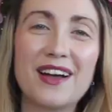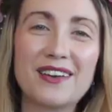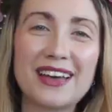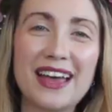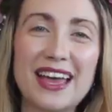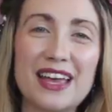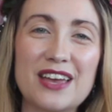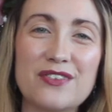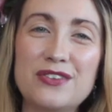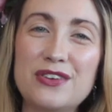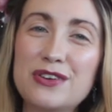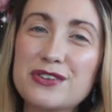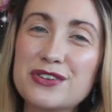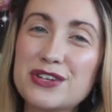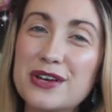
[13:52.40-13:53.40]
Okay, if
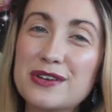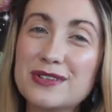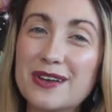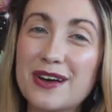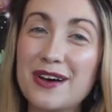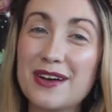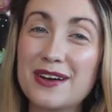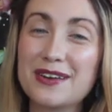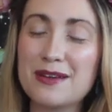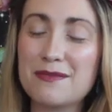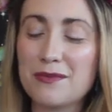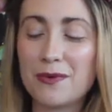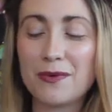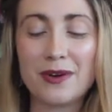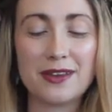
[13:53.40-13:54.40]
you chose card
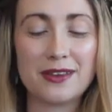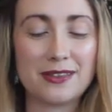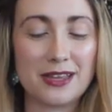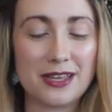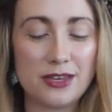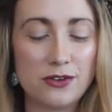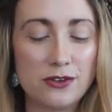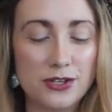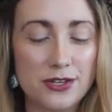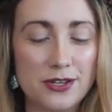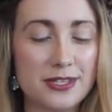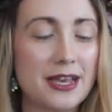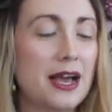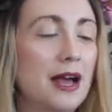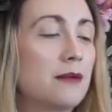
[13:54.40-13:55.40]
number one, then you
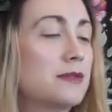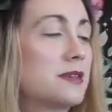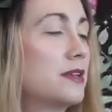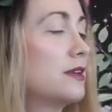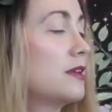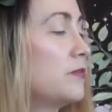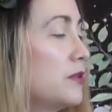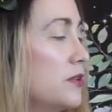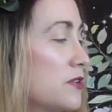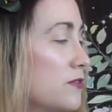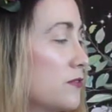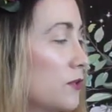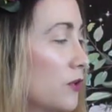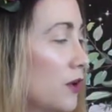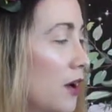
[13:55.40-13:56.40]
chose the absolutely
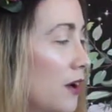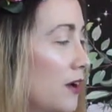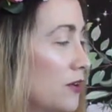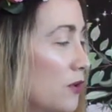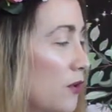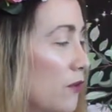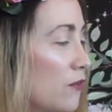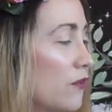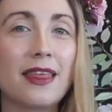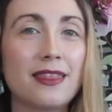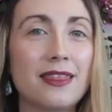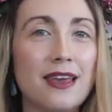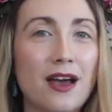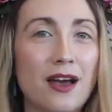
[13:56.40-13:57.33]
beautiful card of the